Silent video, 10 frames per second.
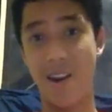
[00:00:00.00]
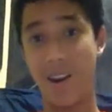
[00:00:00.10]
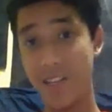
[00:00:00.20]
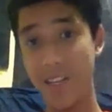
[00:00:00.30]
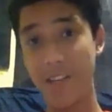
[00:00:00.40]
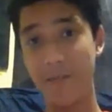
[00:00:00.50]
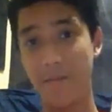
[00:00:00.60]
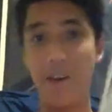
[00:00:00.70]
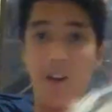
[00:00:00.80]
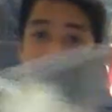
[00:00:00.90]
this is it
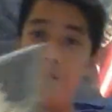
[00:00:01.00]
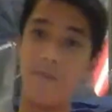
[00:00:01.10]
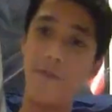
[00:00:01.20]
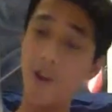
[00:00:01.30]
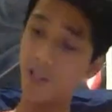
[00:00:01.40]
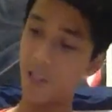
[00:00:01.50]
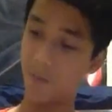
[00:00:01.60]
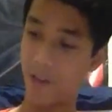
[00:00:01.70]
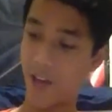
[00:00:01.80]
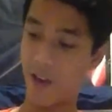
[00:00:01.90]
um, first up
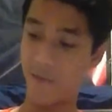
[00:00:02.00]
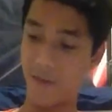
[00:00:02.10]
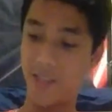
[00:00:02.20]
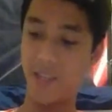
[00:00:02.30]
we have is